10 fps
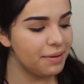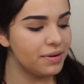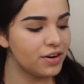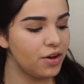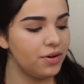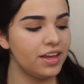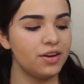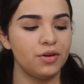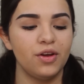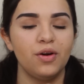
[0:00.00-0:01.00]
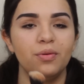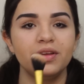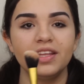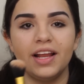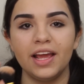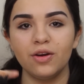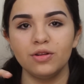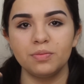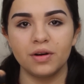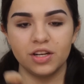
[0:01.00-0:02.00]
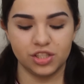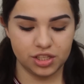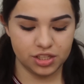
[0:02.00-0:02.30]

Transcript: I'm going to go in with an angled brush